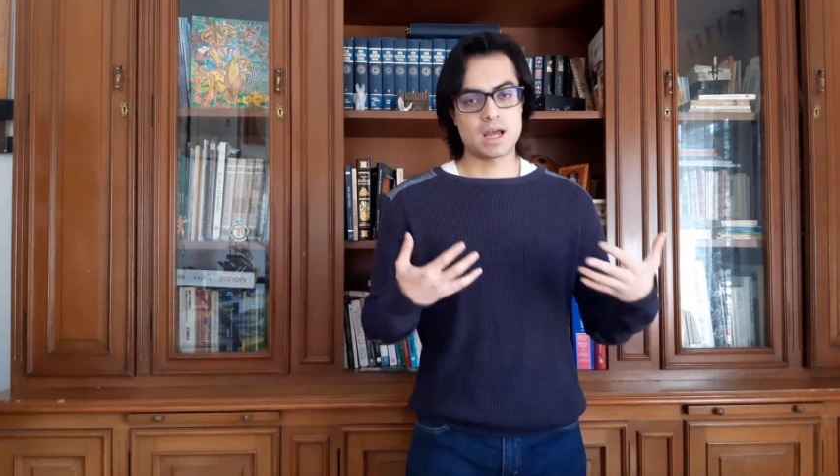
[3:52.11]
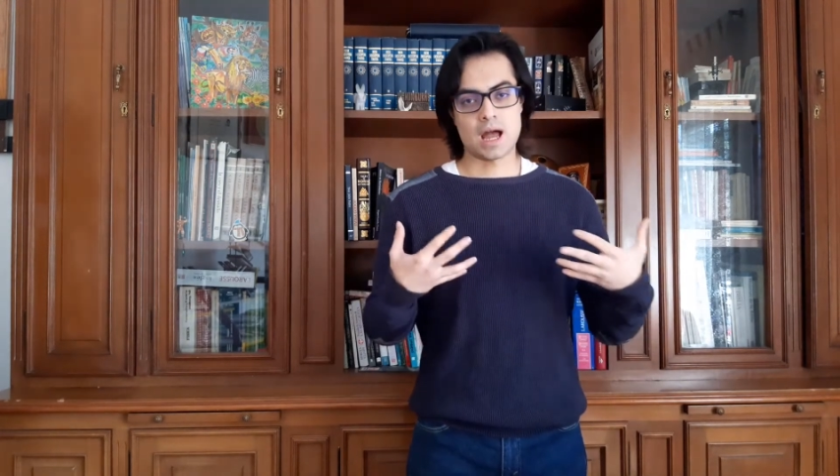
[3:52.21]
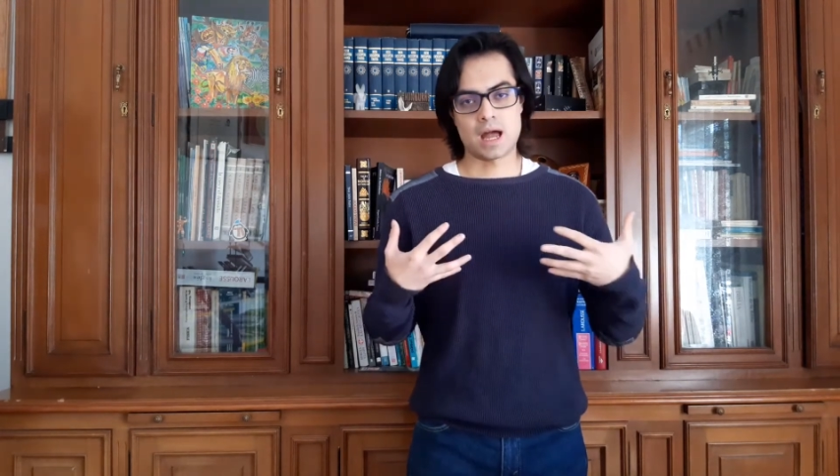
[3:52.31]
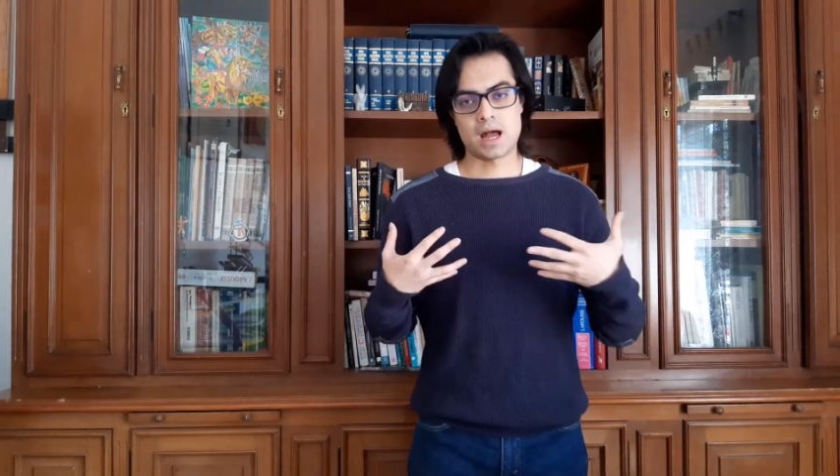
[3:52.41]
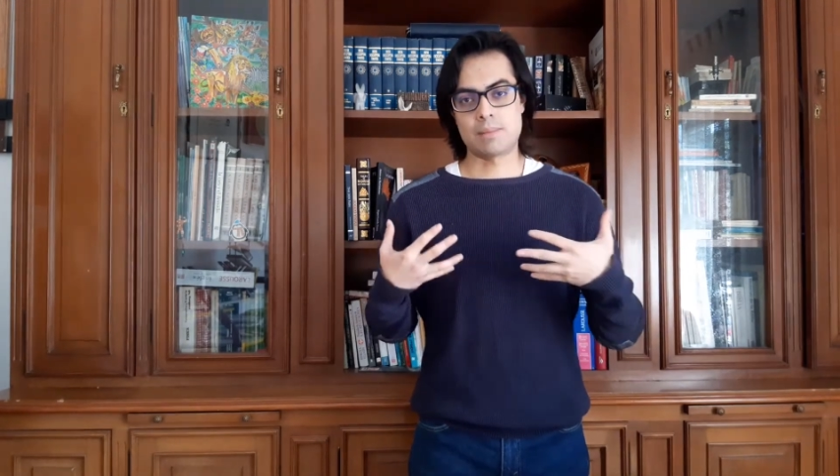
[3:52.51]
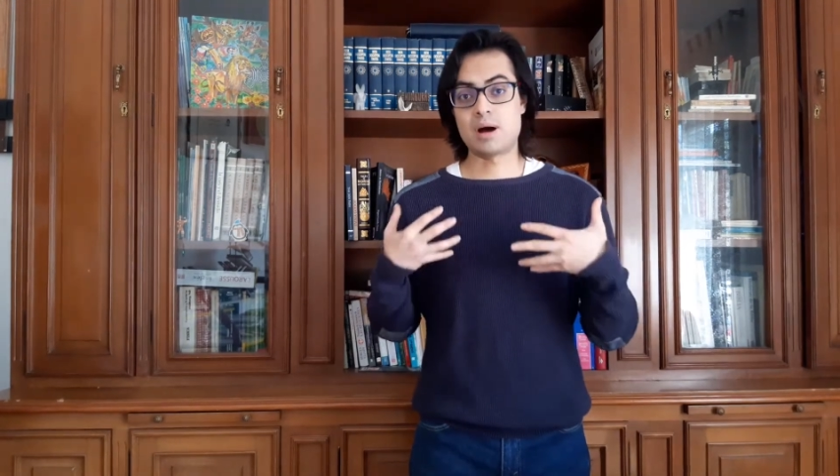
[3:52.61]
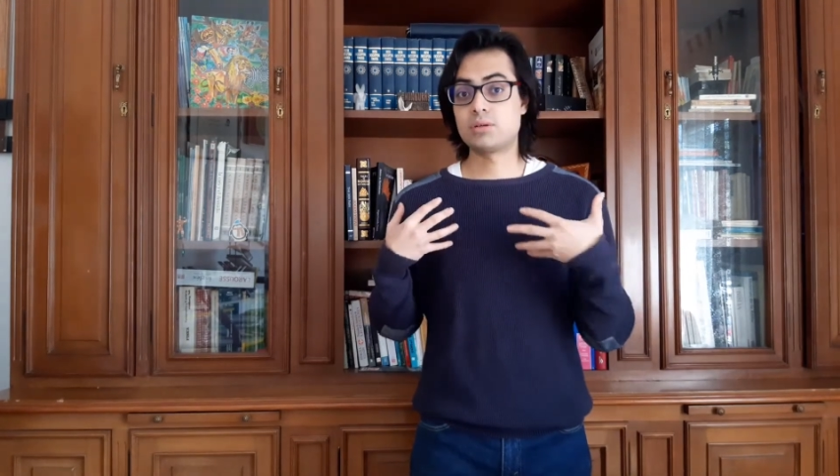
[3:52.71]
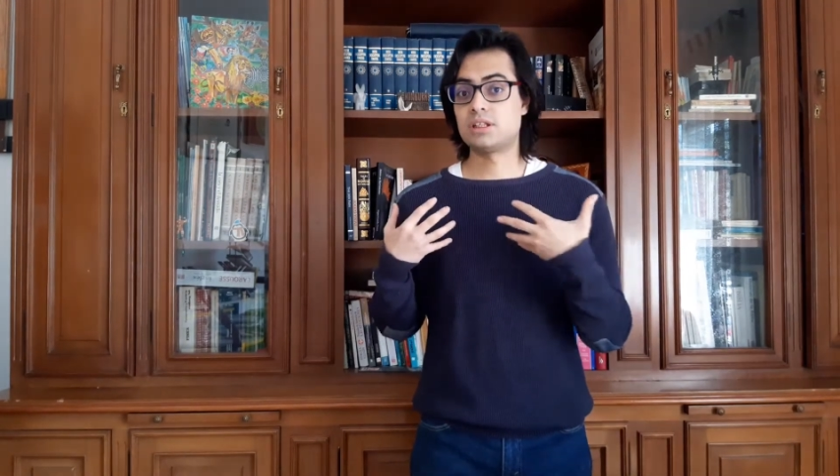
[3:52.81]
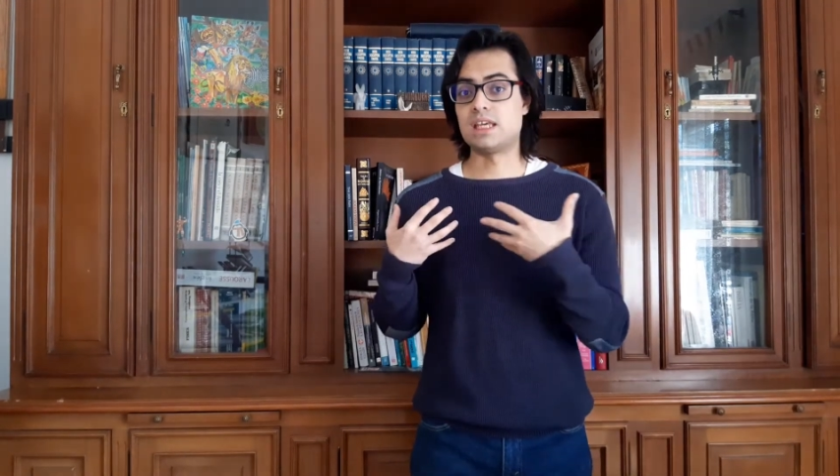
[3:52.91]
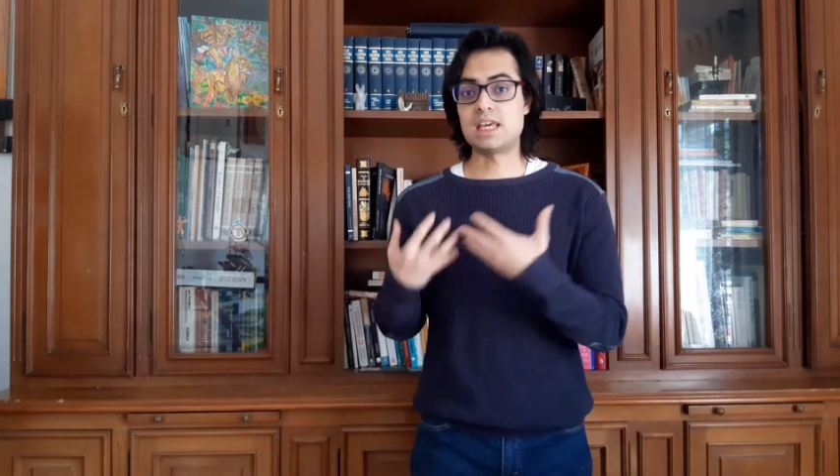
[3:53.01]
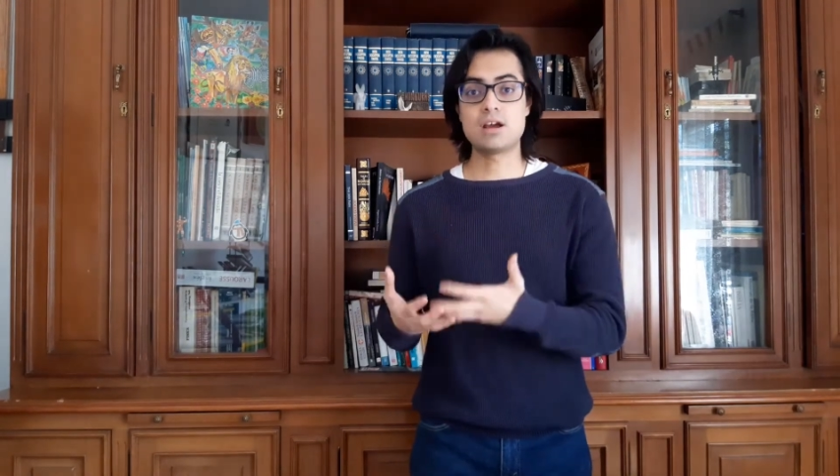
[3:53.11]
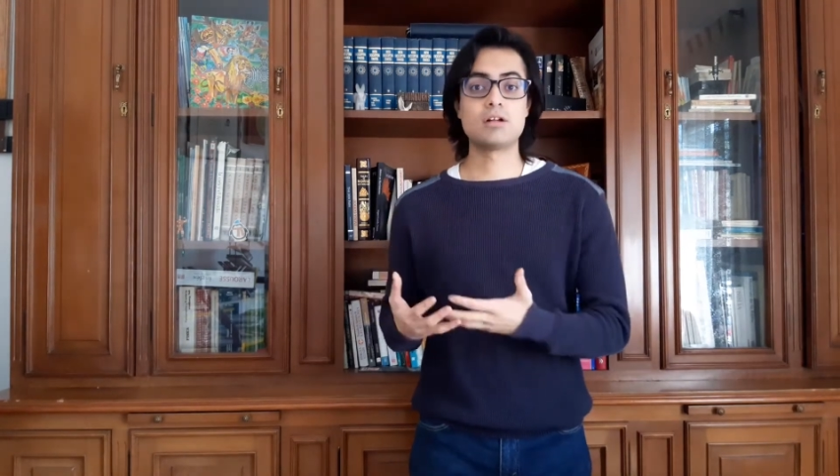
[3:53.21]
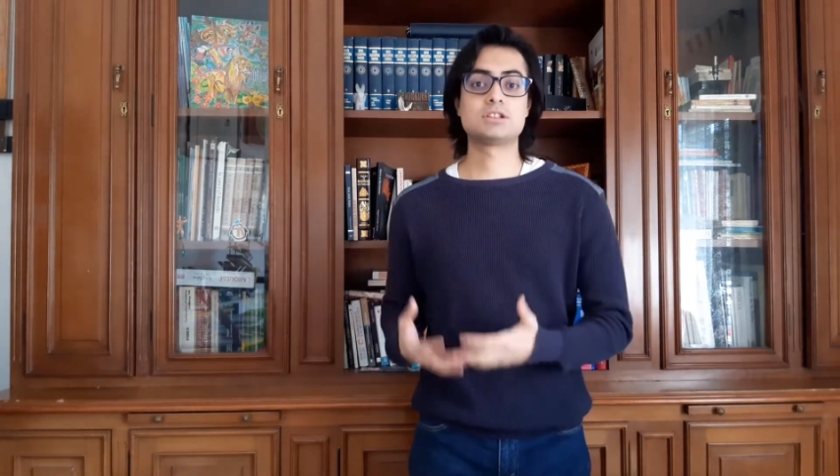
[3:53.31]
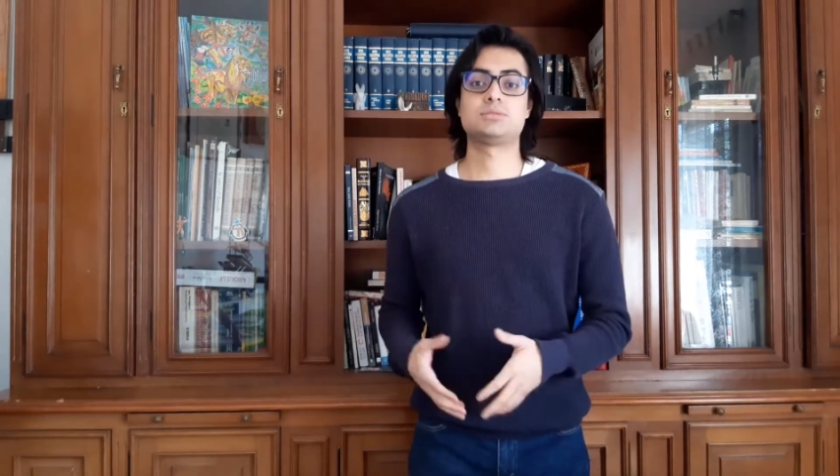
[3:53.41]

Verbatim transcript: uh, about the eagles,